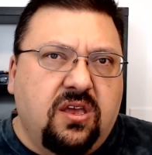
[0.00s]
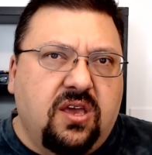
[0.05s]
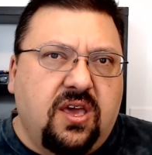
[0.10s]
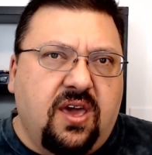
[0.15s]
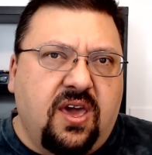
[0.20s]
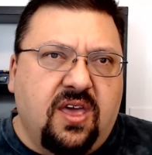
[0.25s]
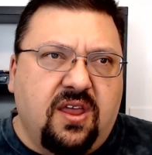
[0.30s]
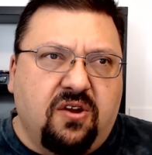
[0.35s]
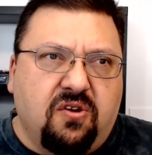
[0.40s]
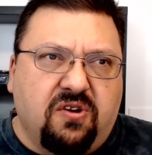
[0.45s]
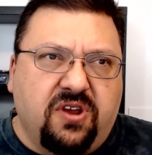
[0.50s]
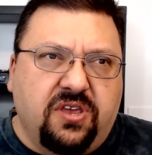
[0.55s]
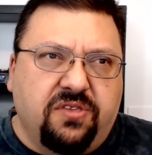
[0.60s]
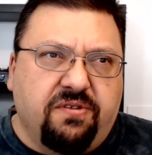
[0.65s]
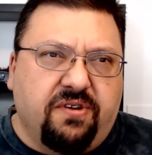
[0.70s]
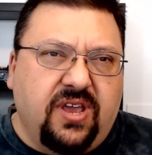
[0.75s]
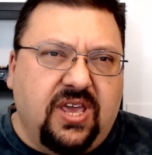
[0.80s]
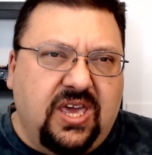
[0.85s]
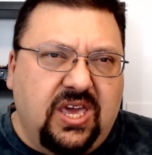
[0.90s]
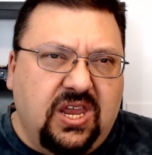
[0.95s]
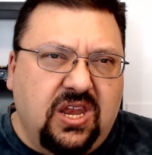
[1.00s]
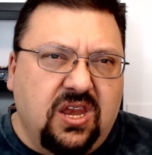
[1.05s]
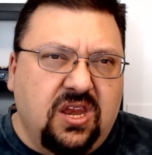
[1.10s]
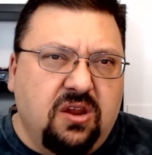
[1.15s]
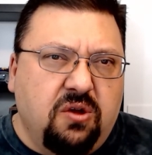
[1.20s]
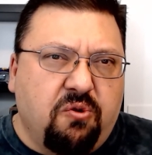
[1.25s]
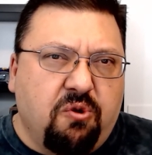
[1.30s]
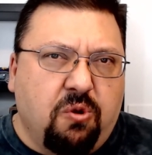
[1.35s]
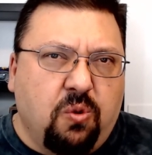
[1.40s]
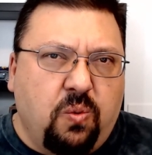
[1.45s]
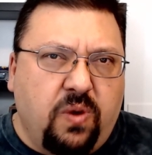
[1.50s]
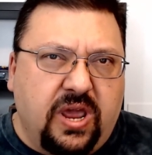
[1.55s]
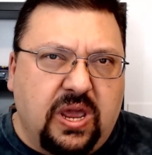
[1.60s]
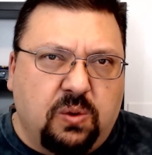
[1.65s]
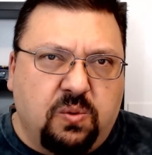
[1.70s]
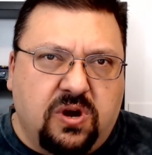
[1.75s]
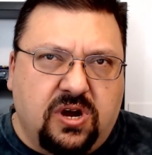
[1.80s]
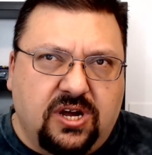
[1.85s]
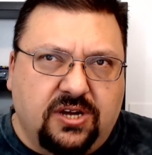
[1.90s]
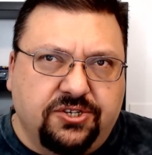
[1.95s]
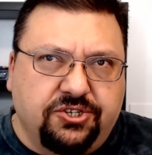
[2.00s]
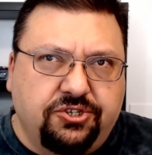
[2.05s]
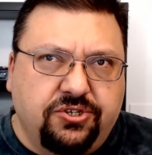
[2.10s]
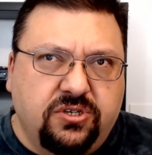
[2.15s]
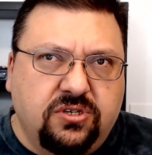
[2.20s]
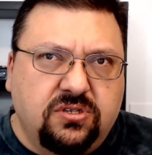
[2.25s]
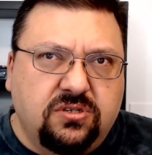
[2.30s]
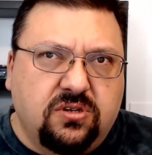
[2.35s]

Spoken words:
and are either hidden or whitewashed